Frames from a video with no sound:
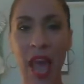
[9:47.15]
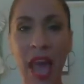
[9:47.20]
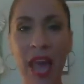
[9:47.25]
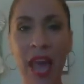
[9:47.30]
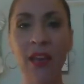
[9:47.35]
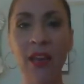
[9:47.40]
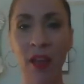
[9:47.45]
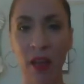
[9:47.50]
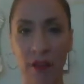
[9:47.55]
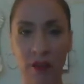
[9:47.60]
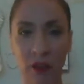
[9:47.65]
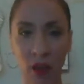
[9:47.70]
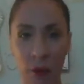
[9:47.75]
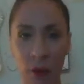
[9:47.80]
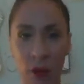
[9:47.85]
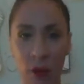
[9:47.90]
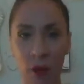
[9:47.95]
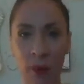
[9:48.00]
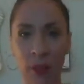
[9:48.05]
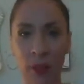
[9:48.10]
end of your
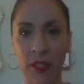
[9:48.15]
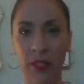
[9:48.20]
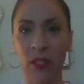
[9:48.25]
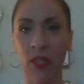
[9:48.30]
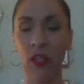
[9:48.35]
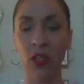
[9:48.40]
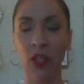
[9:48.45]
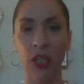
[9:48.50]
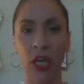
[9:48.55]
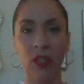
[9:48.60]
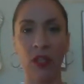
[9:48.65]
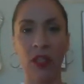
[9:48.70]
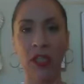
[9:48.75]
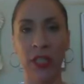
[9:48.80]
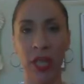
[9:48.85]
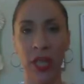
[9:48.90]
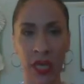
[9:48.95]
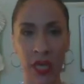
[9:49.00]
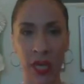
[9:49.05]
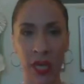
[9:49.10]
purpose to share
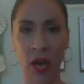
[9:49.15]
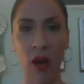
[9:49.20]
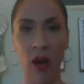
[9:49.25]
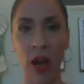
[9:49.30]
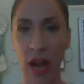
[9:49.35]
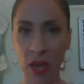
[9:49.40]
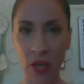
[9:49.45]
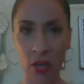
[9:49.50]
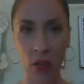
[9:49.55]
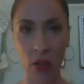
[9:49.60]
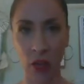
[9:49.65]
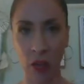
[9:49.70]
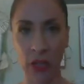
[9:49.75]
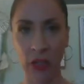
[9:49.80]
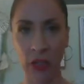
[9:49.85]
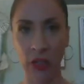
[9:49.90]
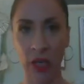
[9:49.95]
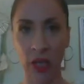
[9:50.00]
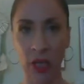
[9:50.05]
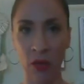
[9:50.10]
skincare and
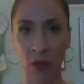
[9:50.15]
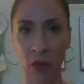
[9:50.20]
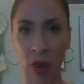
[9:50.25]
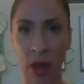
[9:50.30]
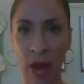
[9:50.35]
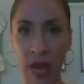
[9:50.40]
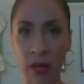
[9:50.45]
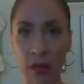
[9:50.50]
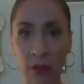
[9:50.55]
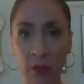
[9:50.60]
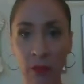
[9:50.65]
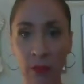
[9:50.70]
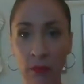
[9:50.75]
nutrition, right?